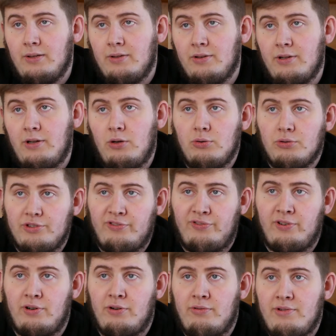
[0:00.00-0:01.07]
lose
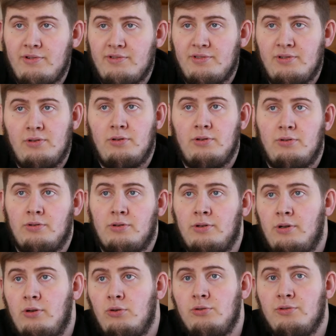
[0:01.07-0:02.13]
followers, you're
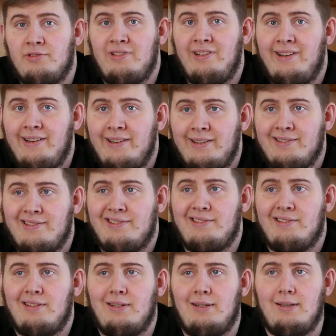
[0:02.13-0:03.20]
gonna lose
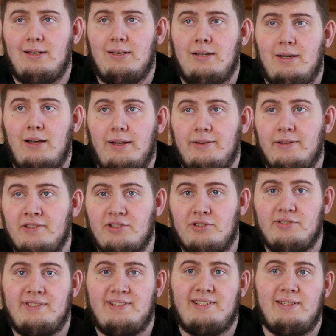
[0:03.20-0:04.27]
likes.
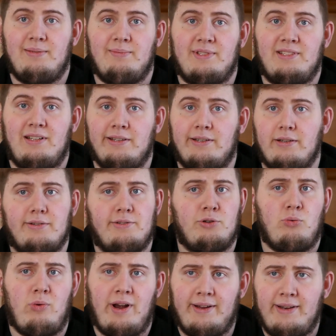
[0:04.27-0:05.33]
Doesn't seem like the
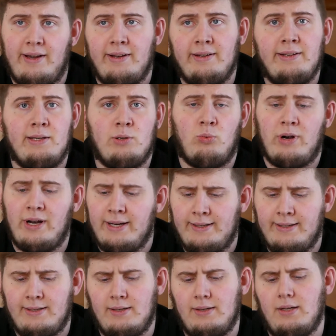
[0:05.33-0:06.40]
right idea, right?